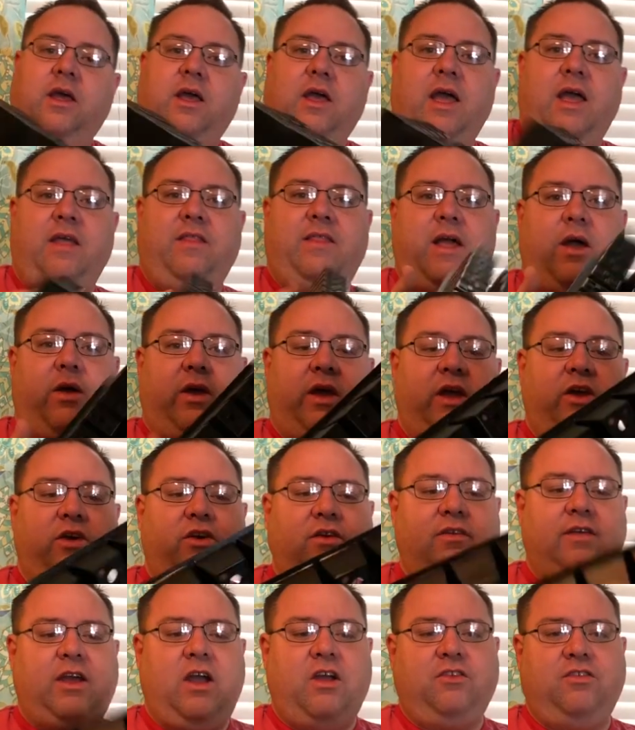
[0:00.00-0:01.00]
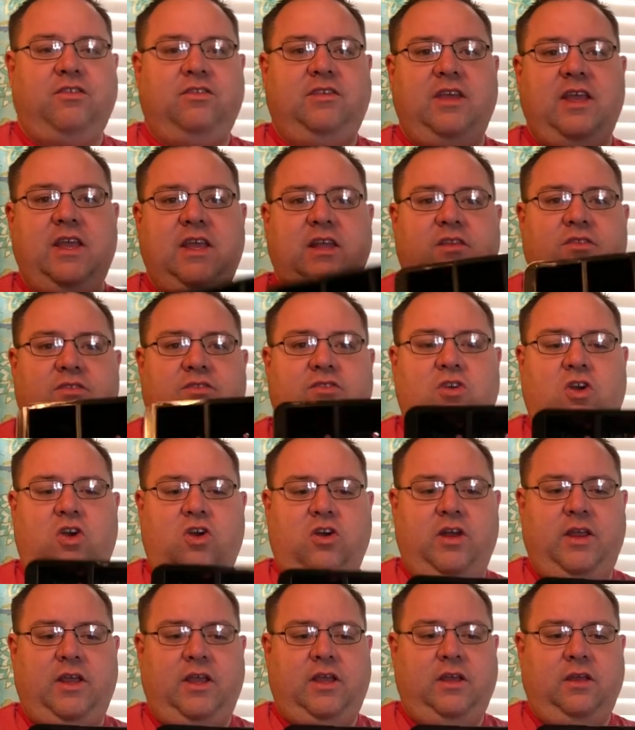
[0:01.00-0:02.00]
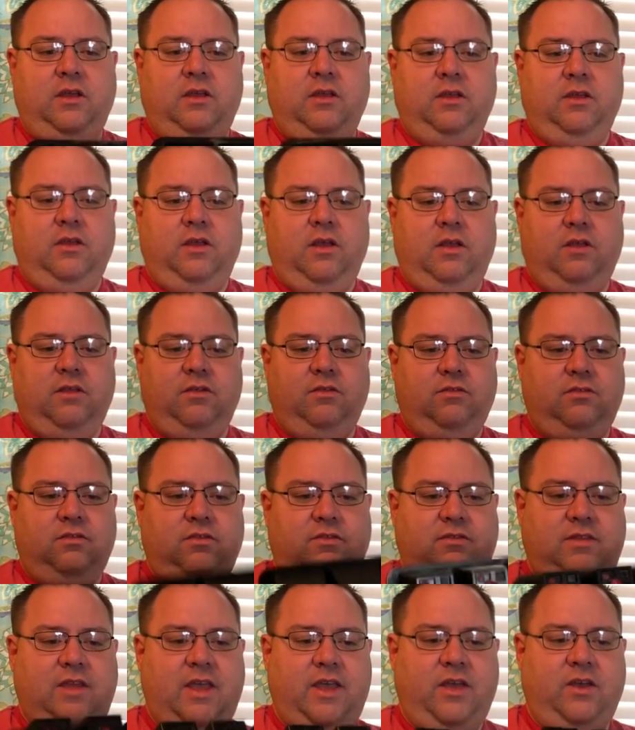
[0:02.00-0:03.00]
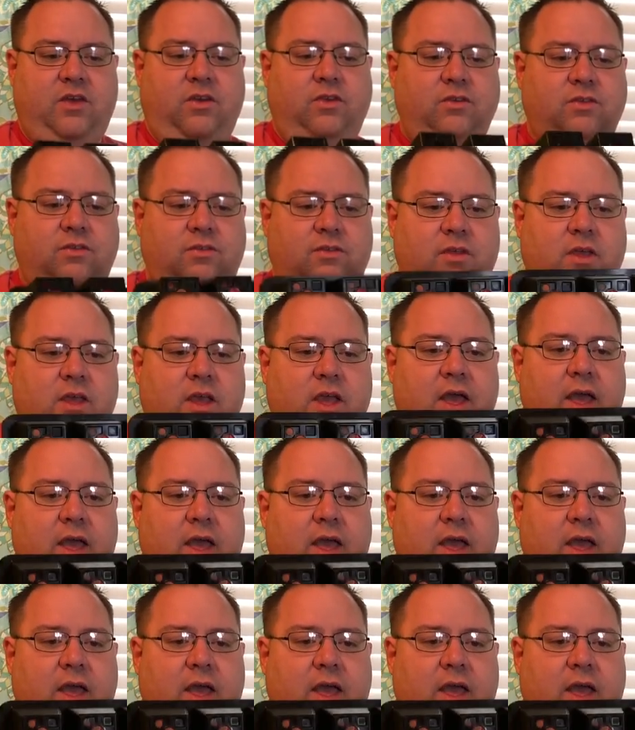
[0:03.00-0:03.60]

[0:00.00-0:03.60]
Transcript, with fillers: And now here's our seed starting cells.